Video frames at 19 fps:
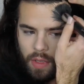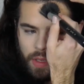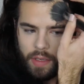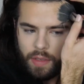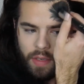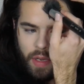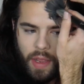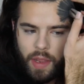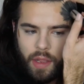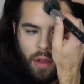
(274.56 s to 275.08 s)
really
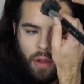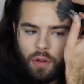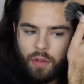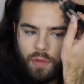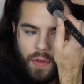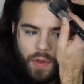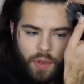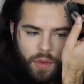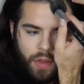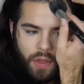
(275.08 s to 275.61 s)
take
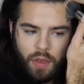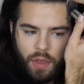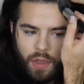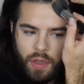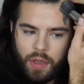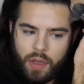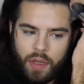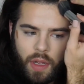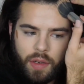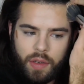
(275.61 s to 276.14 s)
over the
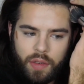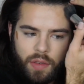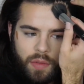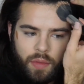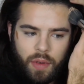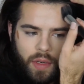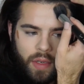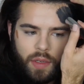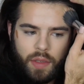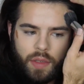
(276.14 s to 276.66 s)
look. I just
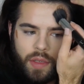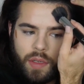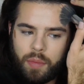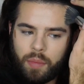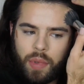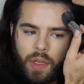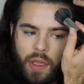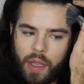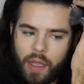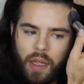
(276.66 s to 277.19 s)
want it to
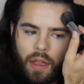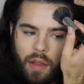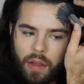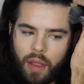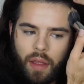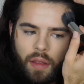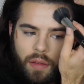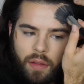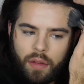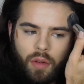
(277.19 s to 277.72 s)
be like a
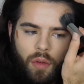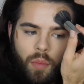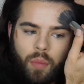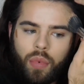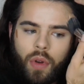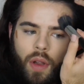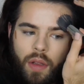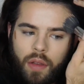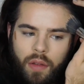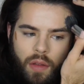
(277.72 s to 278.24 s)
nice little
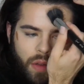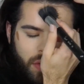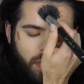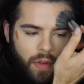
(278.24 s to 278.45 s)
bronzy